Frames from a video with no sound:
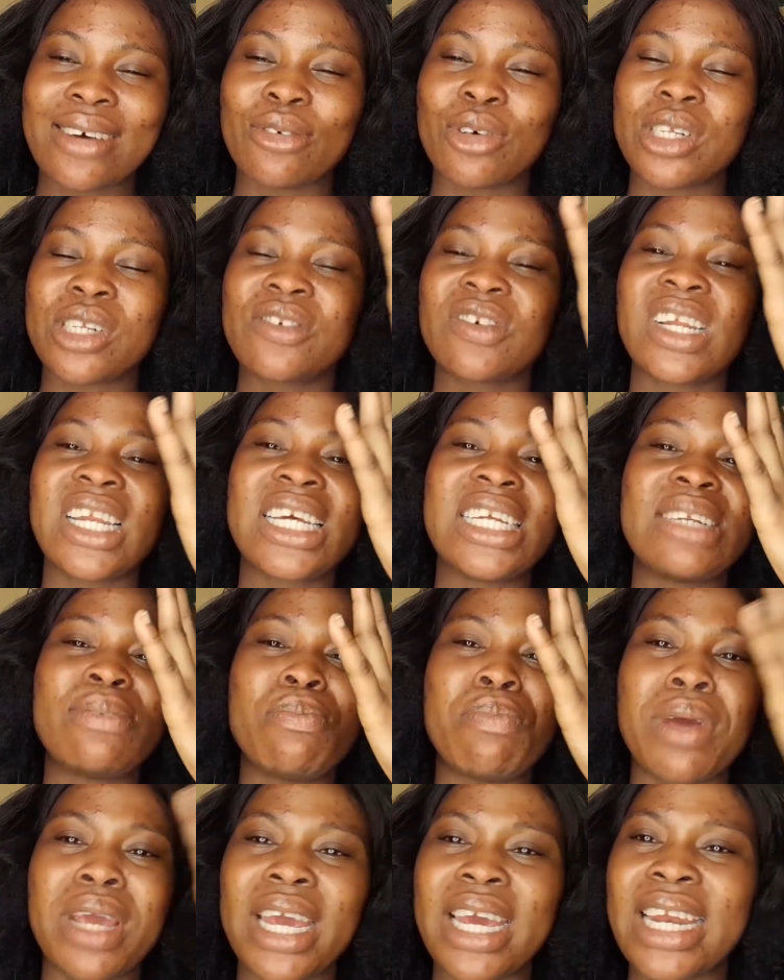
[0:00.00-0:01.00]
I was feeling
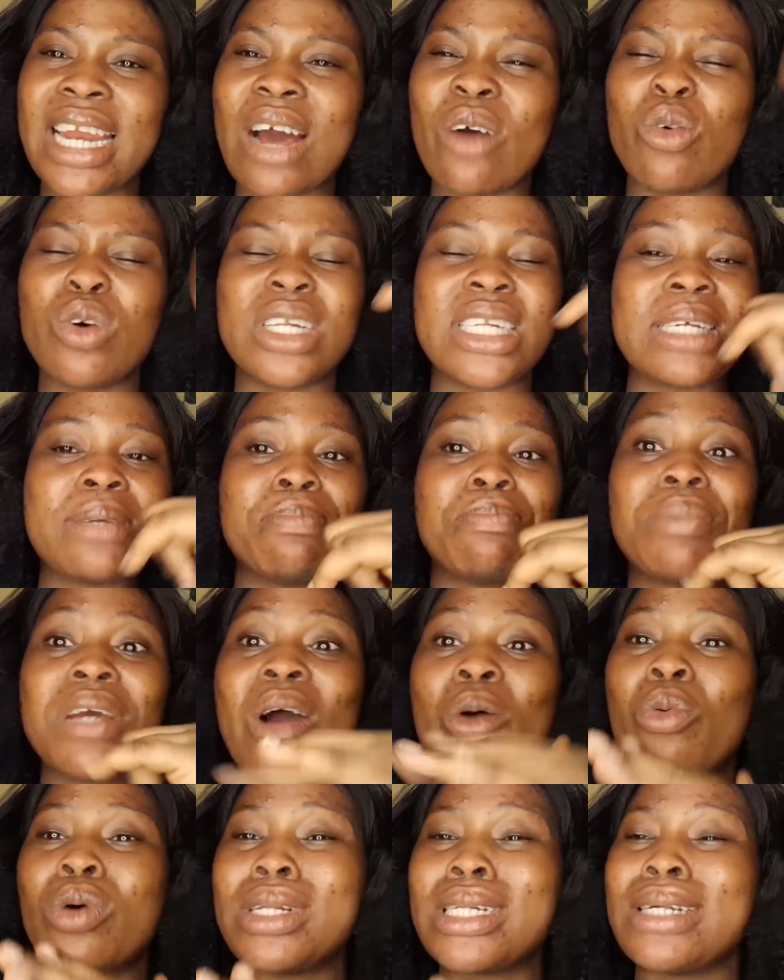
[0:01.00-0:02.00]
pain, I was in
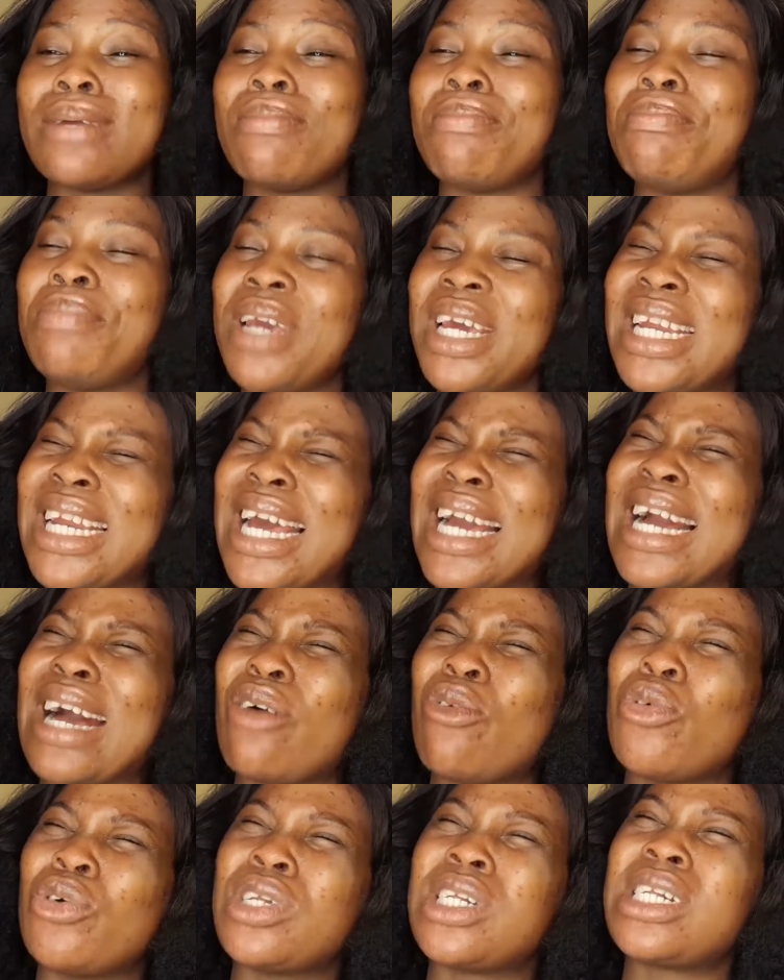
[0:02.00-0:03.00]
pain. Like, I
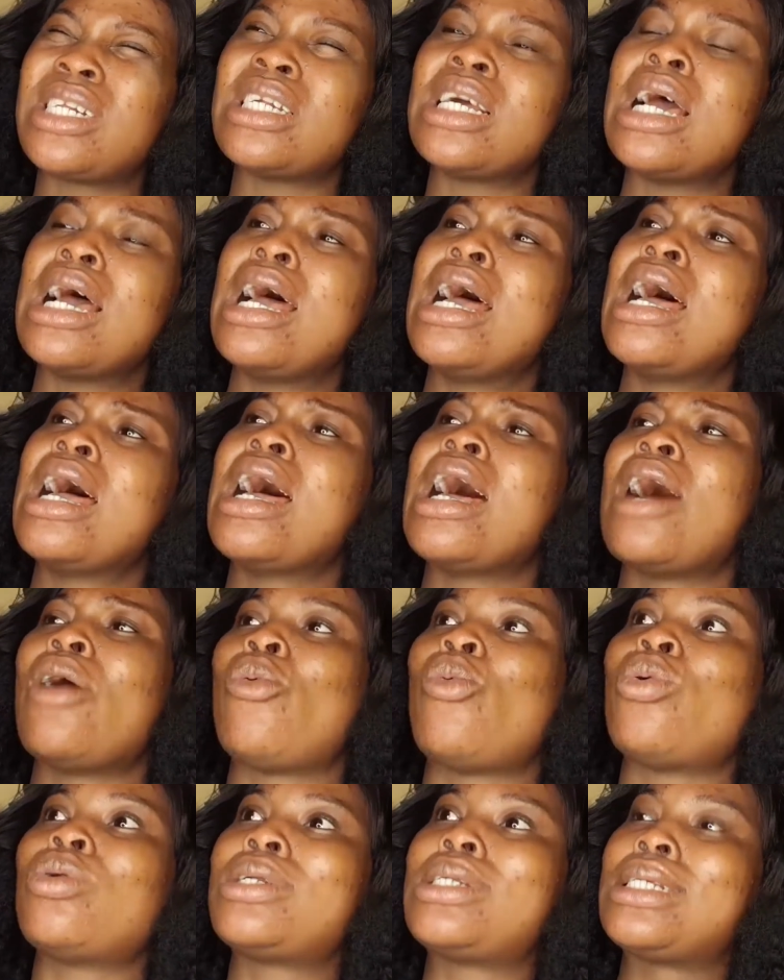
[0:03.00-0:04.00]
was
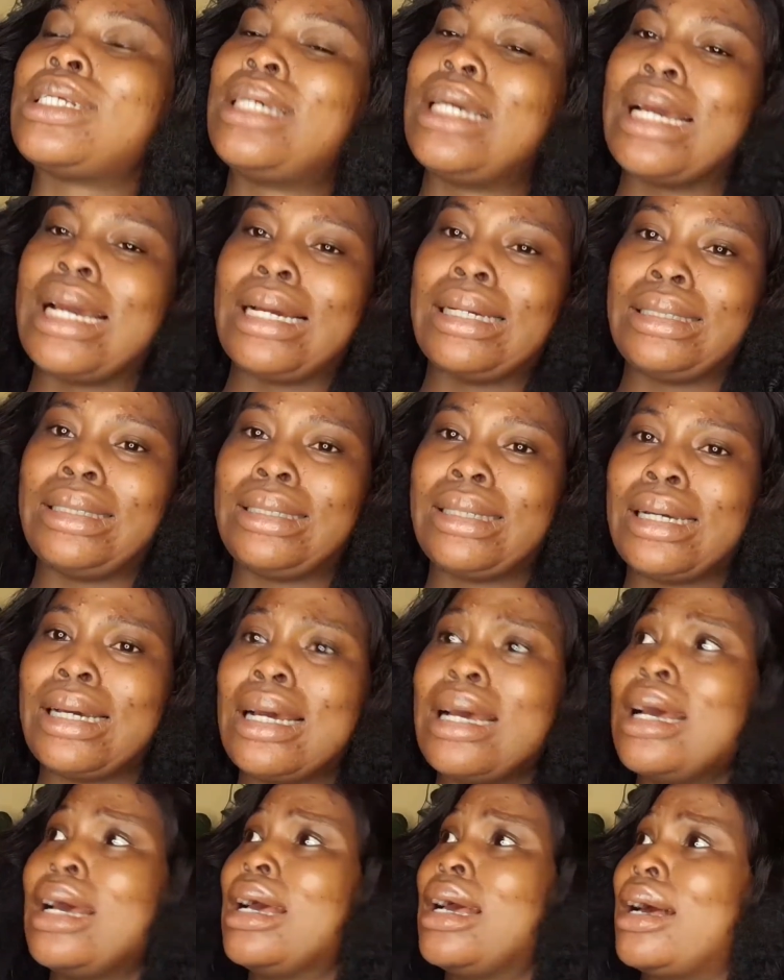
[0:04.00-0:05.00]
scared.
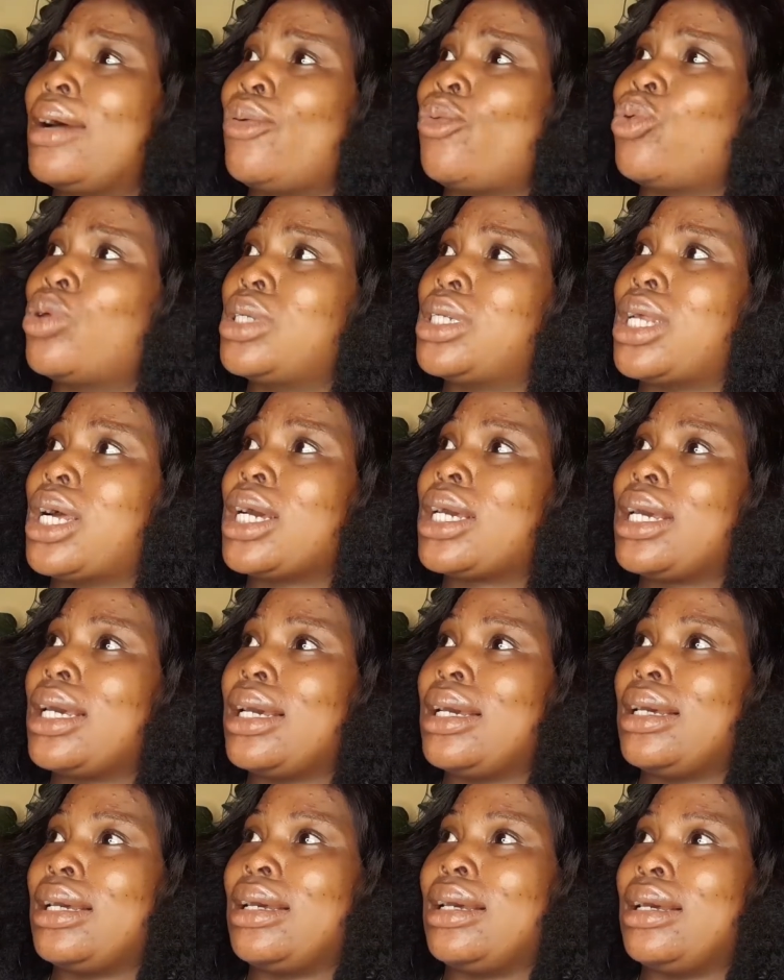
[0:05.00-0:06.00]
I was like,
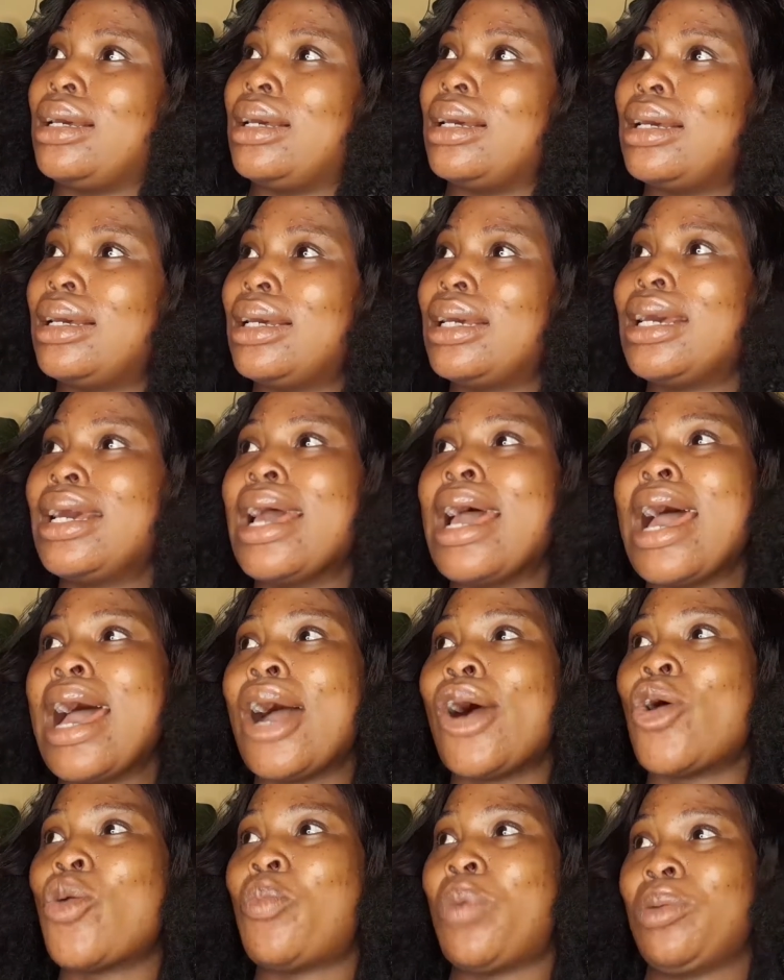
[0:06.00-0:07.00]
hey,
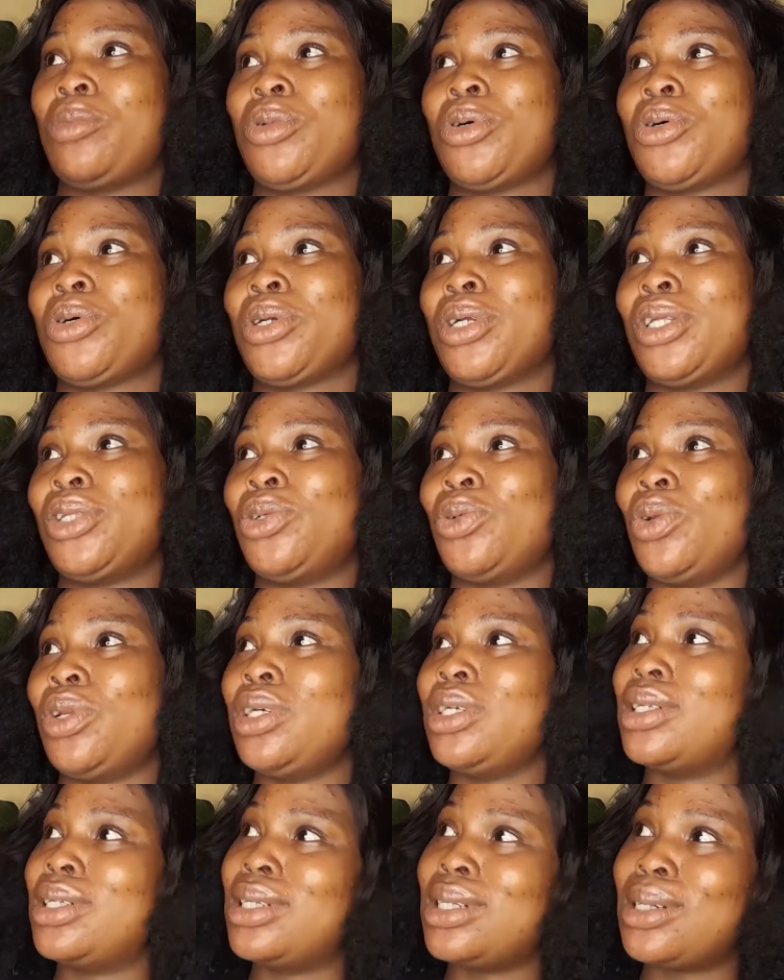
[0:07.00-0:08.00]
I hope I'm not going to
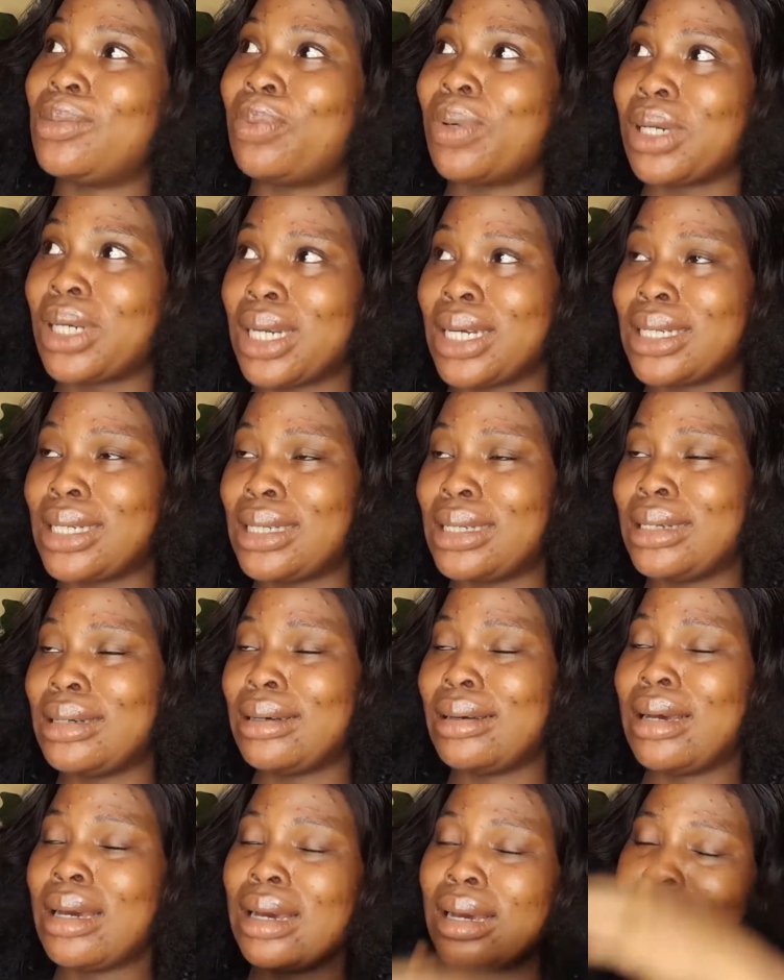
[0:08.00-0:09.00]
leave this pregnancy.
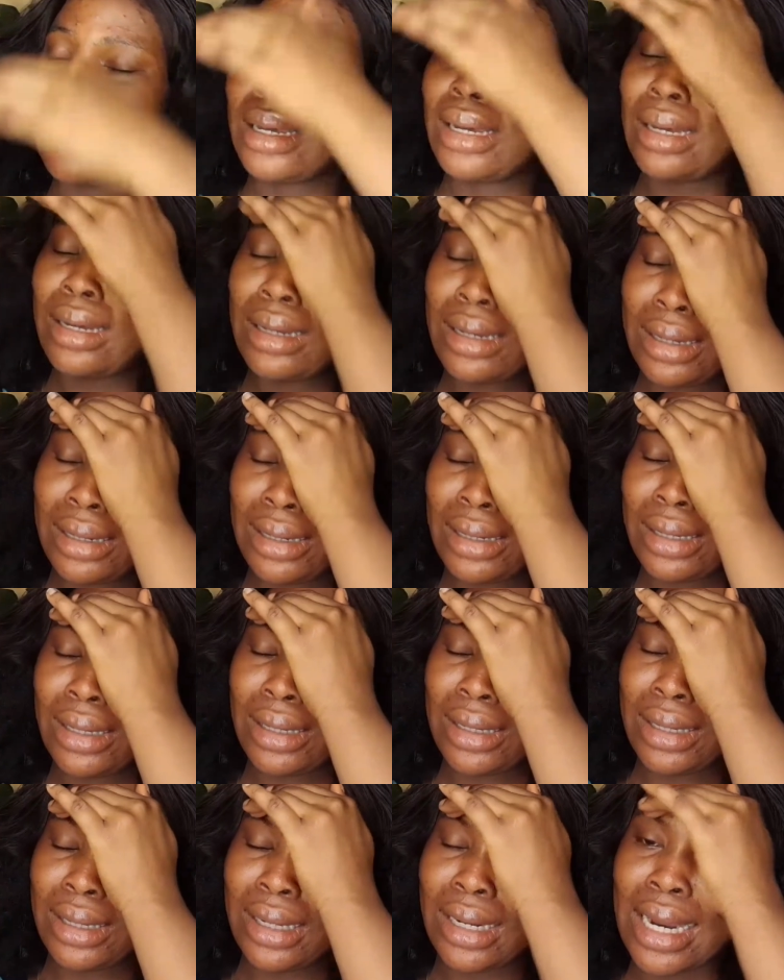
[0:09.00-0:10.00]

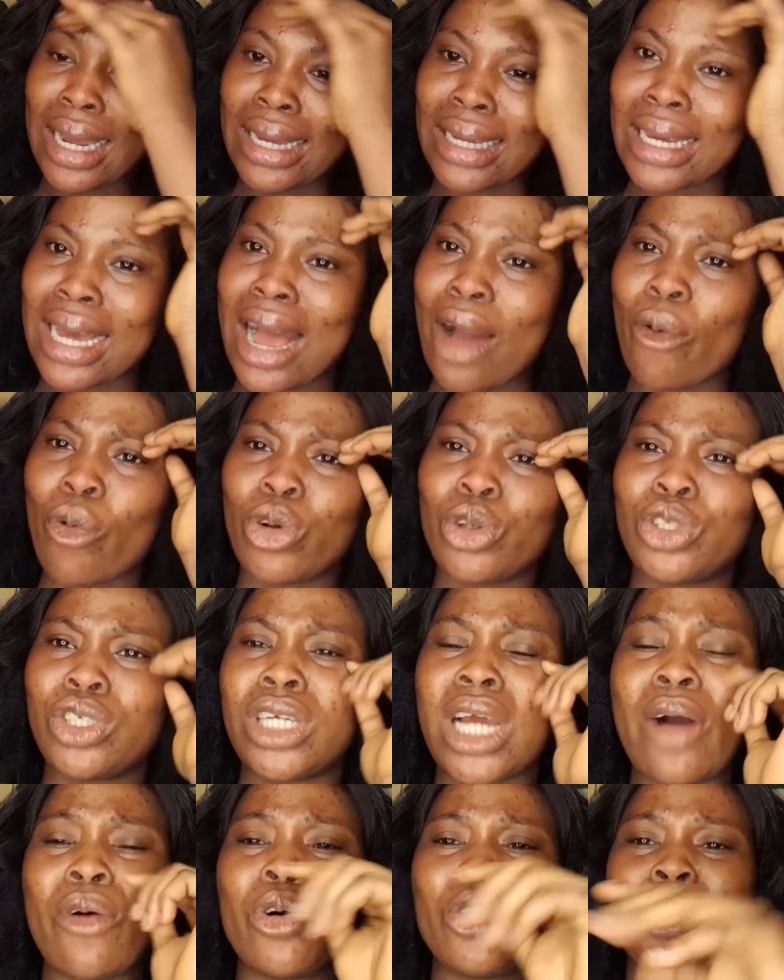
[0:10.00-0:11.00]
Hey, like, I was
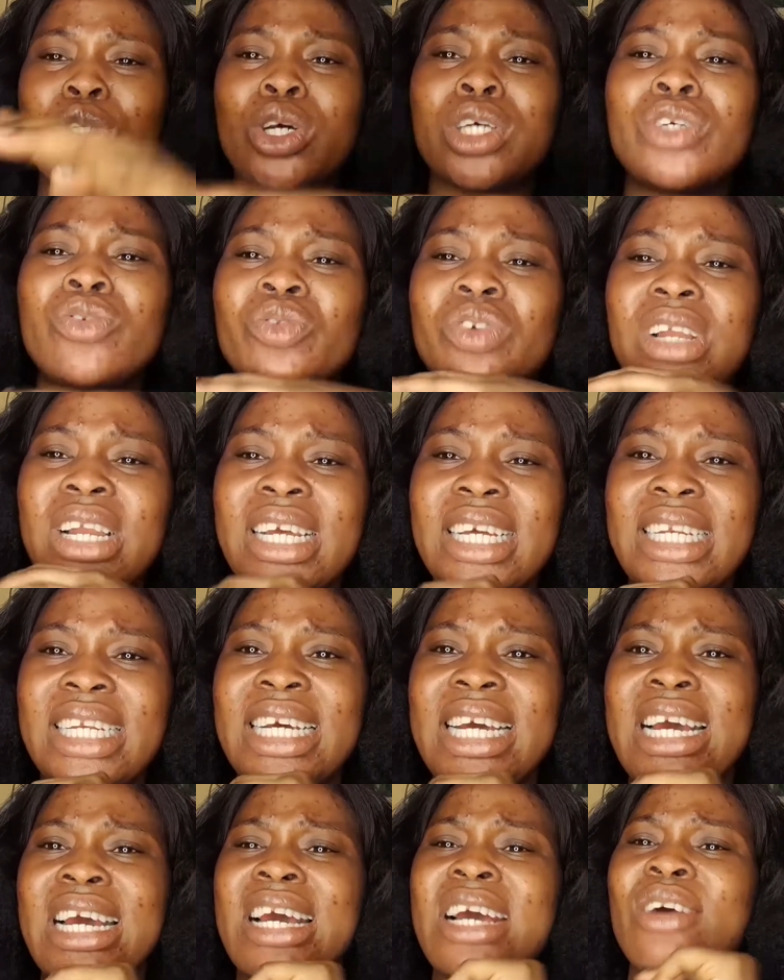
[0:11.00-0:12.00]
just
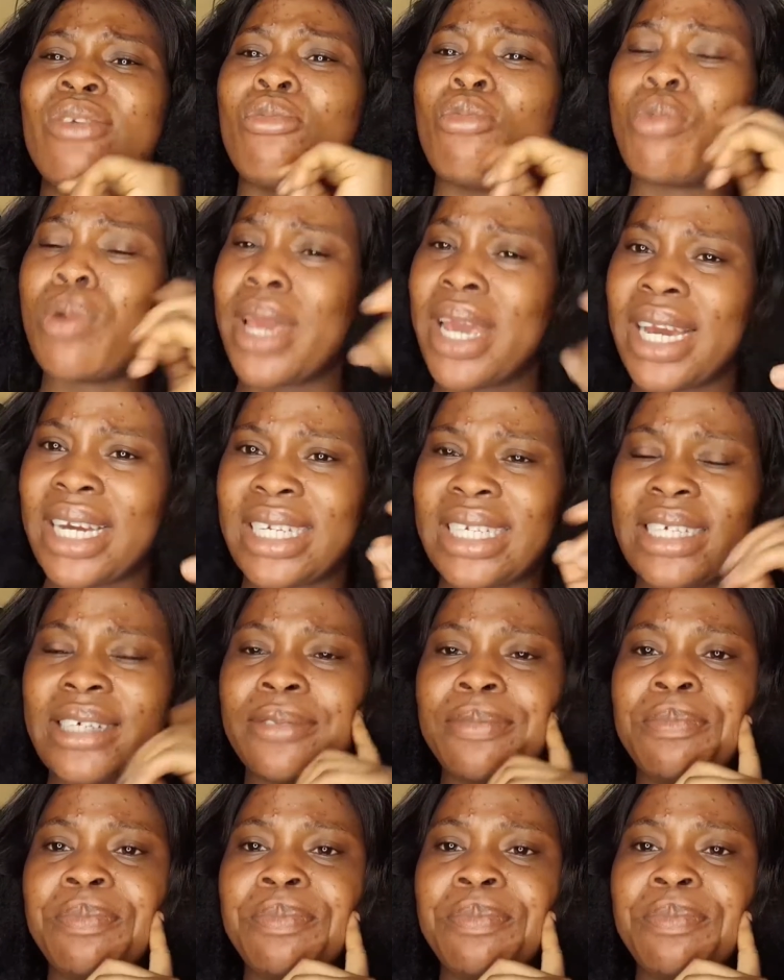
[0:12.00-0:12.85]
feeling weird.